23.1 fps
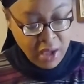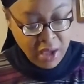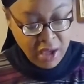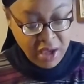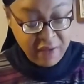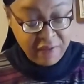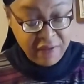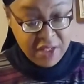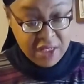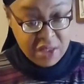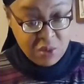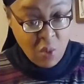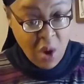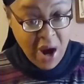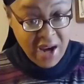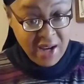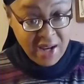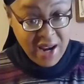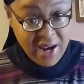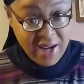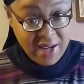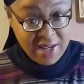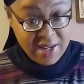If it's
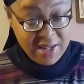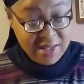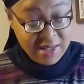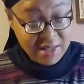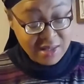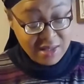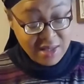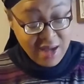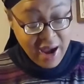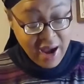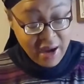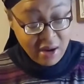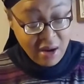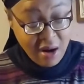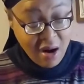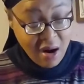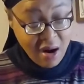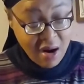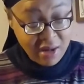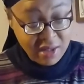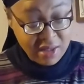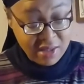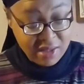white like this, it's kind of
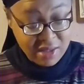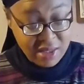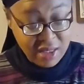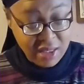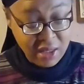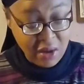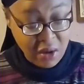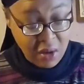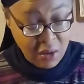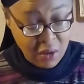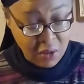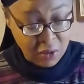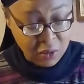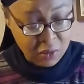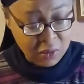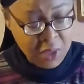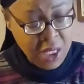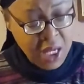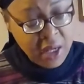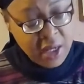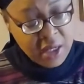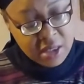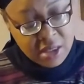hard to see the hole.
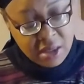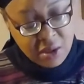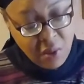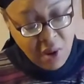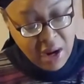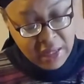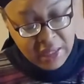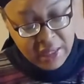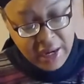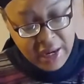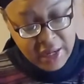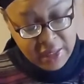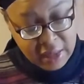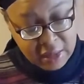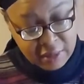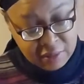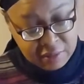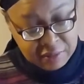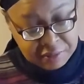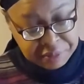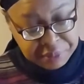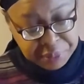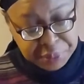So I kind of
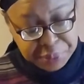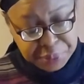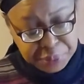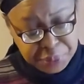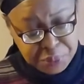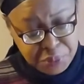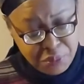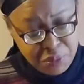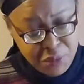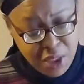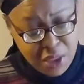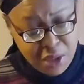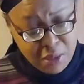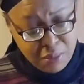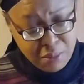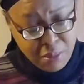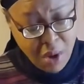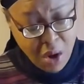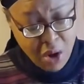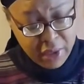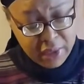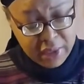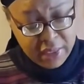
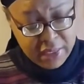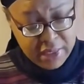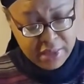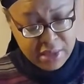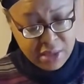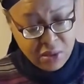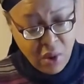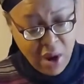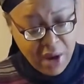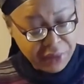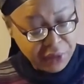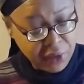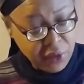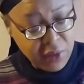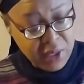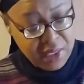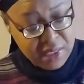marked it so I know